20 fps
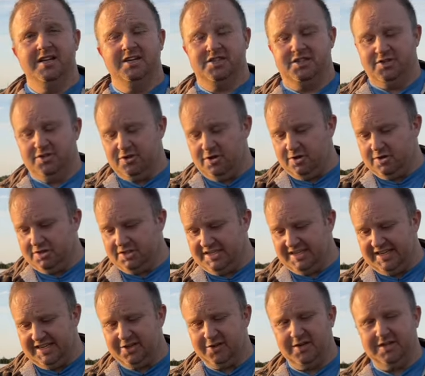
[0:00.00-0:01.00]
to
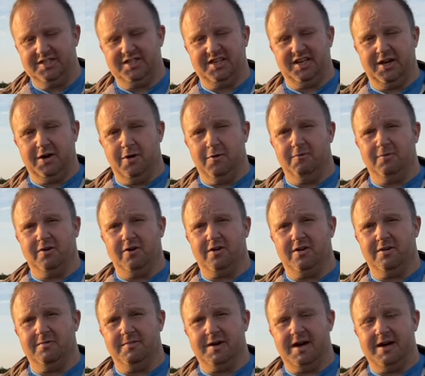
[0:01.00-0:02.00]
decrease the
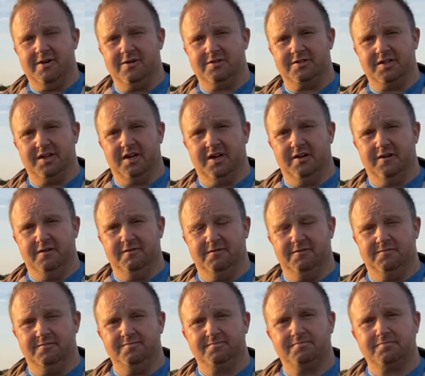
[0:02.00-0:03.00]
overall amount
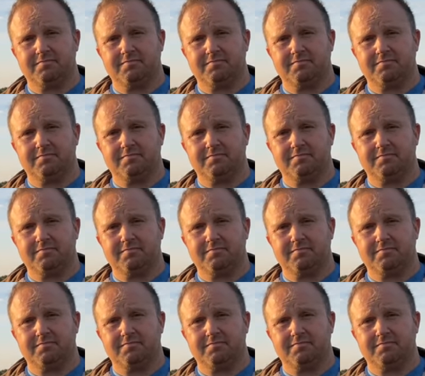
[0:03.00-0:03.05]
of